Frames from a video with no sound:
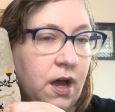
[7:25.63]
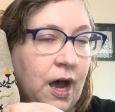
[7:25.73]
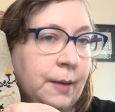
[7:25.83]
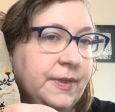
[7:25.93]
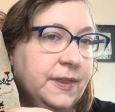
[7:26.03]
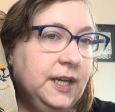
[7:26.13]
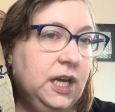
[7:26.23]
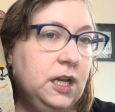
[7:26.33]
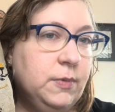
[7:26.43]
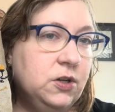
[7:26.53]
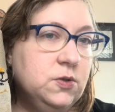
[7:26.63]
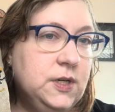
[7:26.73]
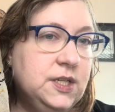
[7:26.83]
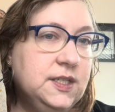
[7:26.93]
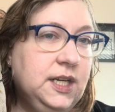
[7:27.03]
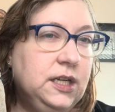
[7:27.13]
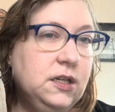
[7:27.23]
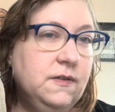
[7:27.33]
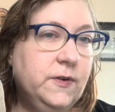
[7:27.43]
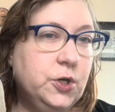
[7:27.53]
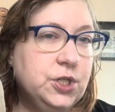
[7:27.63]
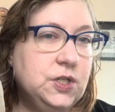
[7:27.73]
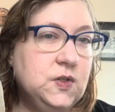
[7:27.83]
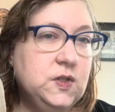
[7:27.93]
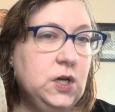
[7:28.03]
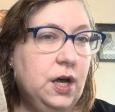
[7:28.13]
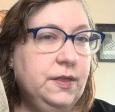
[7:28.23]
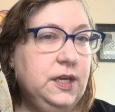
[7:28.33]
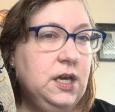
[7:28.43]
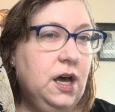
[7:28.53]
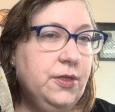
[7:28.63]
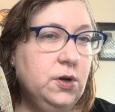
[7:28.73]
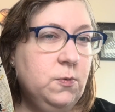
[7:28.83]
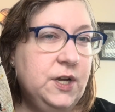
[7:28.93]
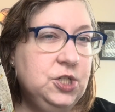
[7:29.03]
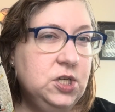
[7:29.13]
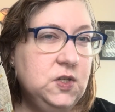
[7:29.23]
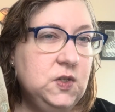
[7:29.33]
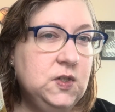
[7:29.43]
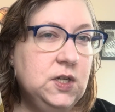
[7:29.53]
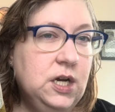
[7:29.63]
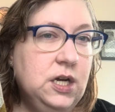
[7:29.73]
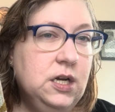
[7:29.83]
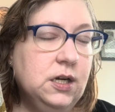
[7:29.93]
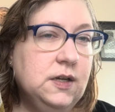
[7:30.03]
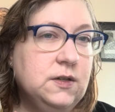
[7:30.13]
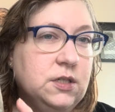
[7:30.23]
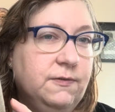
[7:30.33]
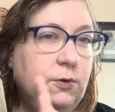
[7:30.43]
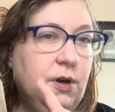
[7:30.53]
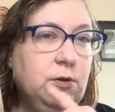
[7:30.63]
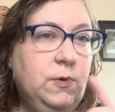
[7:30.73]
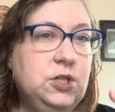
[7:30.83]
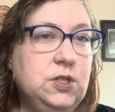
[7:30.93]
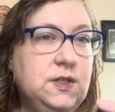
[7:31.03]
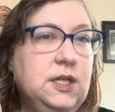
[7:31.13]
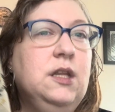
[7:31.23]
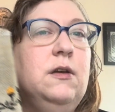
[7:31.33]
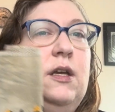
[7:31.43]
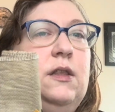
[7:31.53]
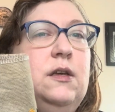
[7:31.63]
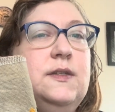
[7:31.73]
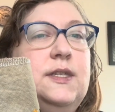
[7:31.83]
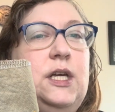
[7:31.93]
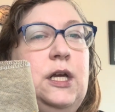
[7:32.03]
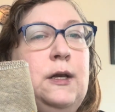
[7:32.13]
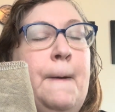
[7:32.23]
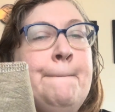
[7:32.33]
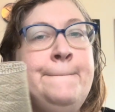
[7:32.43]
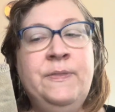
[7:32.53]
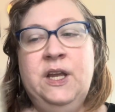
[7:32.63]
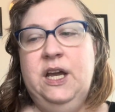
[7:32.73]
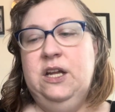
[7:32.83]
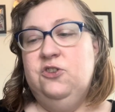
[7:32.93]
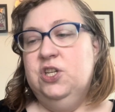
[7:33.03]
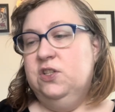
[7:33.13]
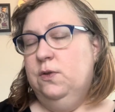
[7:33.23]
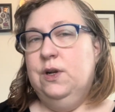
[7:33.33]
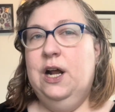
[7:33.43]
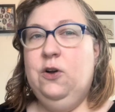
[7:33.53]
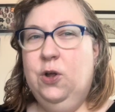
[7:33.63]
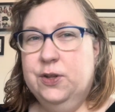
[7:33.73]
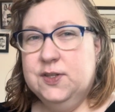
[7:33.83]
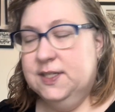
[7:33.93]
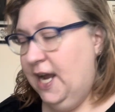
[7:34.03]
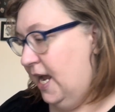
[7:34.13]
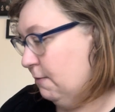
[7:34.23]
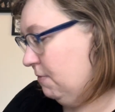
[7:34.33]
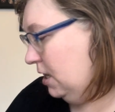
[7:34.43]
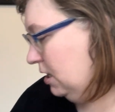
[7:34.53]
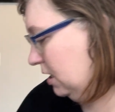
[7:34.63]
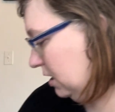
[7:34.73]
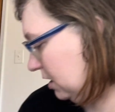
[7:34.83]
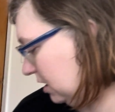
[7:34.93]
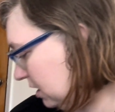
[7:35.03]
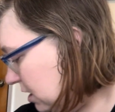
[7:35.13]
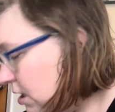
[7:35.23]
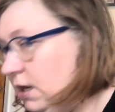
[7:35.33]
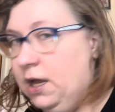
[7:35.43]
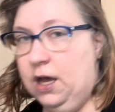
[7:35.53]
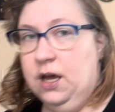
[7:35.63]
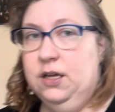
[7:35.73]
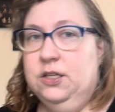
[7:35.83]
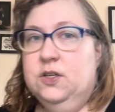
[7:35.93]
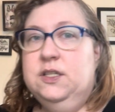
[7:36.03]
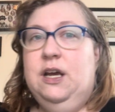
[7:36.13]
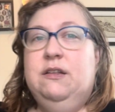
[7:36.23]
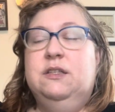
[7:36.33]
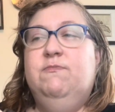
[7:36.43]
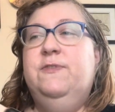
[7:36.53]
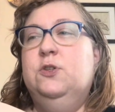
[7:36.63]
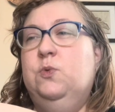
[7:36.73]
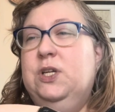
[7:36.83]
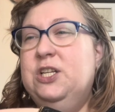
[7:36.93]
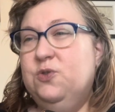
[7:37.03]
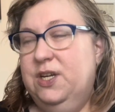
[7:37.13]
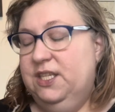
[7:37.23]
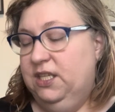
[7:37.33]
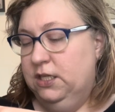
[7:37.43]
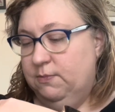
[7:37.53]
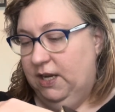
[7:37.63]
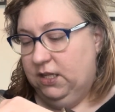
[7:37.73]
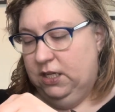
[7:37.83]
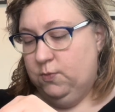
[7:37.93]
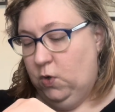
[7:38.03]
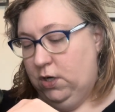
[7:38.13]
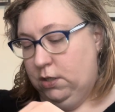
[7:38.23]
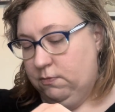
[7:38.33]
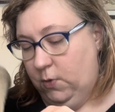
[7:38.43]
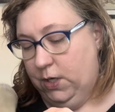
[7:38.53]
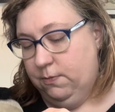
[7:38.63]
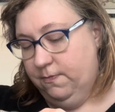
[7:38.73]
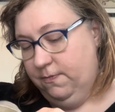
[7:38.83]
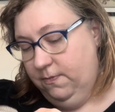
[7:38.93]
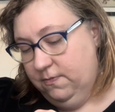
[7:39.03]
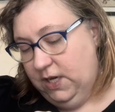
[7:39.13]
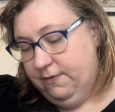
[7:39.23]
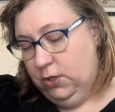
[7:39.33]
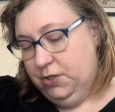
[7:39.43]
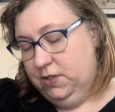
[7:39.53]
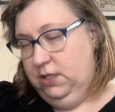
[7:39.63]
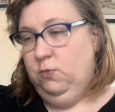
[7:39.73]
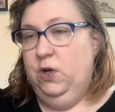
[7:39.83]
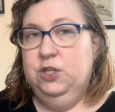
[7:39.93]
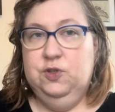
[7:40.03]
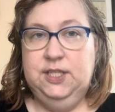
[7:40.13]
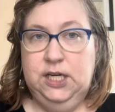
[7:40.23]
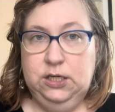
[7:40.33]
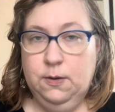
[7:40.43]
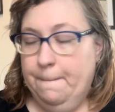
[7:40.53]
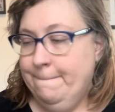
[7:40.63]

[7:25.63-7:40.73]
I'm thinking about doing skin conversions on the other witches, because there's a few other witches in the scene, and just so they're not all the same, and just to add some visual interest and to make things more diverse and more interesting.